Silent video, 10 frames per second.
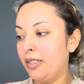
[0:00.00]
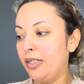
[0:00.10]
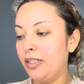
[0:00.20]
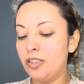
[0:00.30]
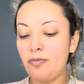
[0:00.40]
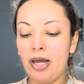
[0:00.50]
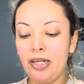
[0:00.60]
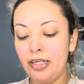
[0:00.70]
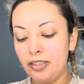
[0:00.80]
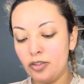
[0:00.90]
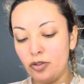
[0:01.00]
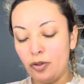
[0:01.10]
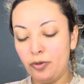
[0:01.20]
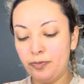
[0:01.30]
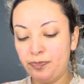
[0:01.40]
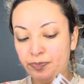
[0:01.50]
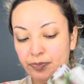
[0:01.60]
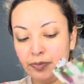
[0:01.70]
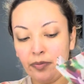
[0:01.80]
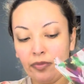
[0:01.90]
in this palette, so
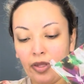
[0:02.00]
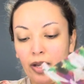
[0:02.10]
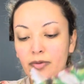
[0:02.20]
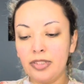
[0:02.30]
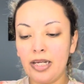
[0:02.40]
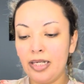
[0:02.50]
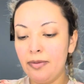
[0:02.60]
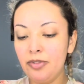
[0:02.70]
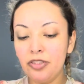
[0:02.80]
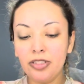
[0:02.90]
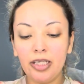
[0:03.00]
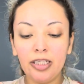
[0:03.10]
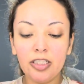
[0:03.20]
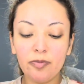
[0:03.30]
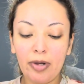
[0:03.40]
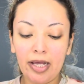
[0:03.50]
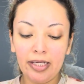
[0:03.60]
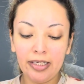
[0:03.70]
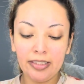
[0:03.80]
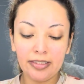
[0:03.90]
I was like, let me just get this
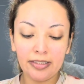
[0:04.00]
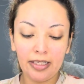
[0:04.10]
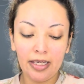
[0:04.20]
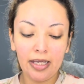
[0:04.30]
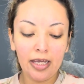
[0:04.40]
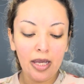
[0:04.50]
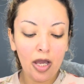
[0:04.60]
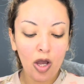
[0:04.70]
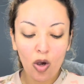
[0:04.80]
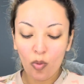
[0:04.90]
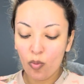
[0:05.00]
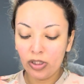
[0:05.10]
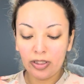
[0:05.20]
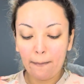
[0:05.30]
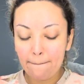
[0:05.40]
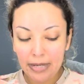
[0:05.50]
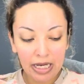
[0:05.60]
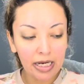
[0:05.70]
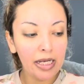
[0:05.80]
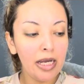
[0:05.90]
palette and see what the
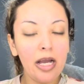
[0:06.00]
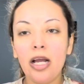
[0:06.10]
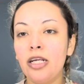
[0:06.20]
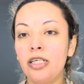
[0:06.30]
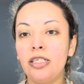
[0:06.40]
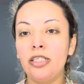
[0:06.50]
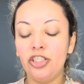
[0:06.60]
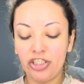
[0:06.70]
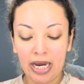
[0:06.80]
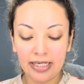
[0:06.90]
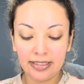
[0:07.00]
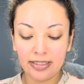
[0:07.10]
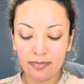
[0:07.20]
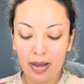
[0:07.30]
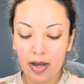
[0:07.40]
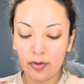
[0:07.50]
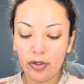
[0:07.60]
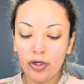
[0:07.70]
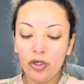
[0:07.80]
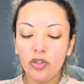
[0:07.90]
big jazz is about.
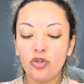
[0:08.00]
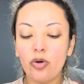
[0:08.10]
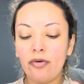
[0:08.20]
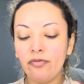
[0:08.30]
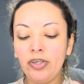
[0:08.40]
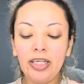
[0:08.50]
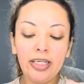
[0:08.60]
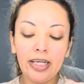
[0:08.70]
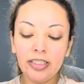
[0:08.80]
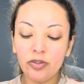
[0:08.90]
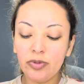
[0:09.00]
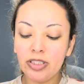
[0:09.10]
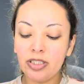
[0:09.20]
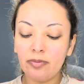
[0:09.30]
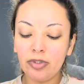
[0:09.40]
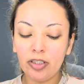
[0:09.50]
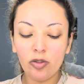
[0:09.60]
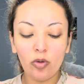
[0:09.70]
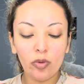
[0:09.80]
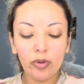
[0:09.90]
So I'm feeling like doing something
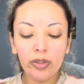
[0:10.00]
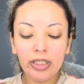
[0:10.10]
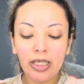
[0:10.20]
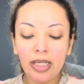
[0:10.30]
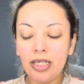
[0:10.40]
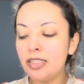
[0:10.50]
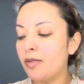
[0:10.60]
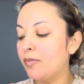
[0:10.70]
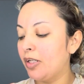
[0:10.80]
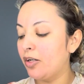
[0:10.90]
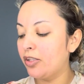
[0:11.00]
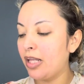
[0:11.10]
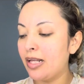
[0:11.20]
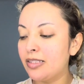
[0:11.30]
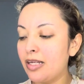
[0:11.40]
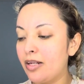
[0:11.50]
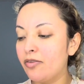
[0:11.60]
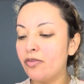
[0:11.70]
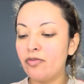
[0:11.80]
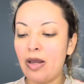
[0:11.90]
corally, something on that side of
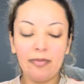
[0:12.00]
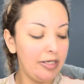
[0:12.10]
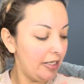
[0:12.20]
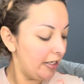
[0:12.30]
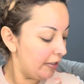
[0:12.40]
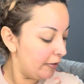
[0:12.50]
the family.